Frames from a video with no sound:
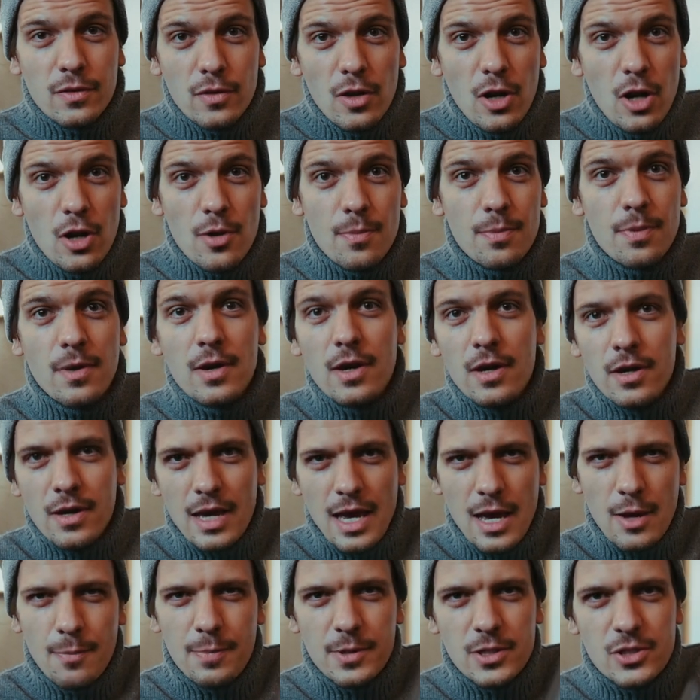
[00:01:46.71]
the globe
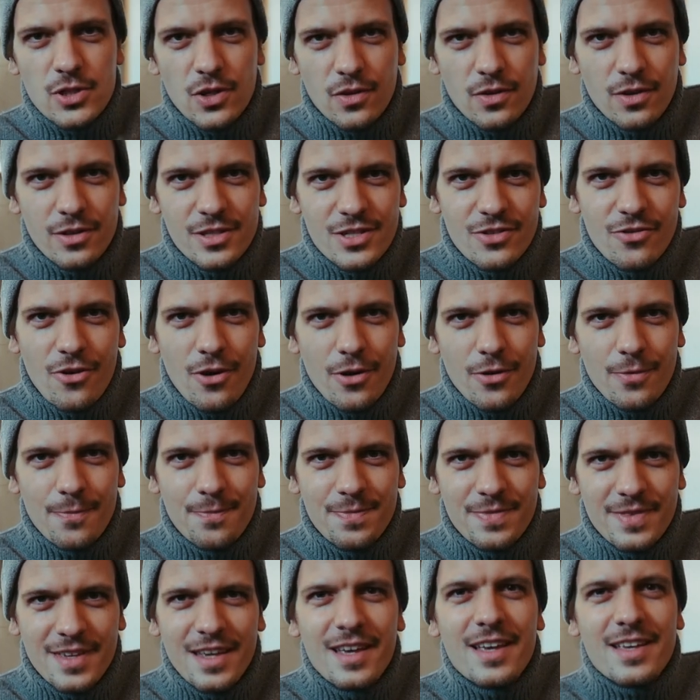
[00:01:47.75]
helping Choco to grow.
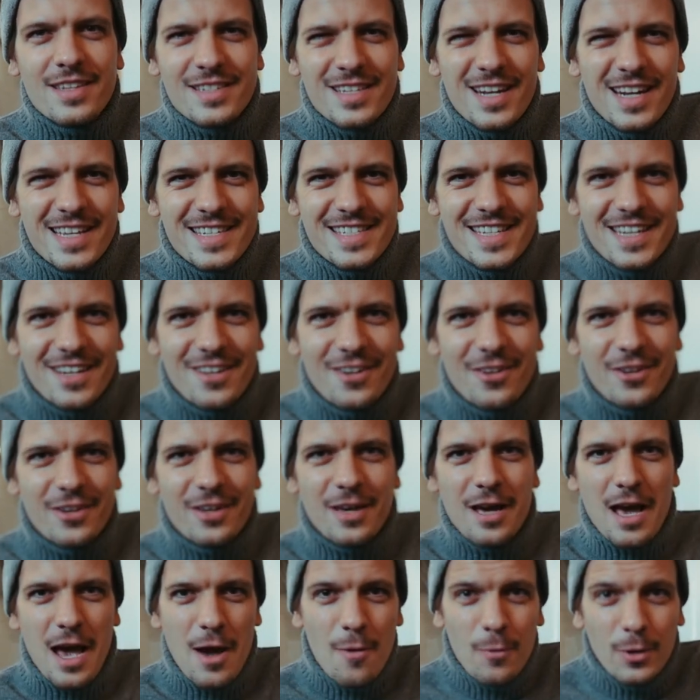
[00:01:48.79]
So let's take a look
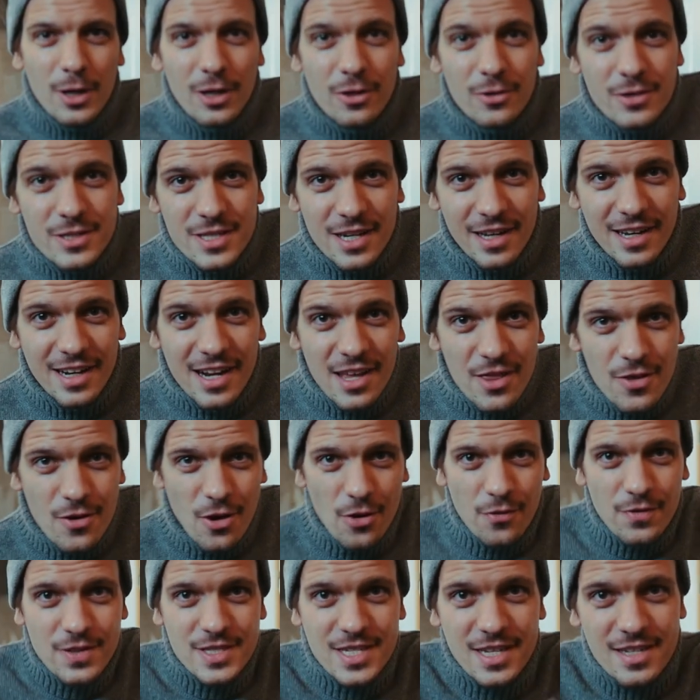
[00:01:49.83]
at what it looks like at other
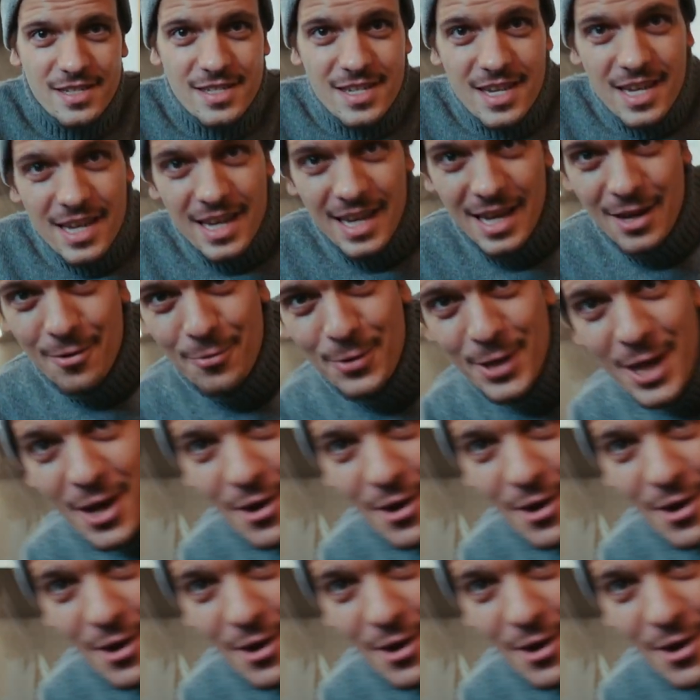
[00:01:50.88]
offices. Here we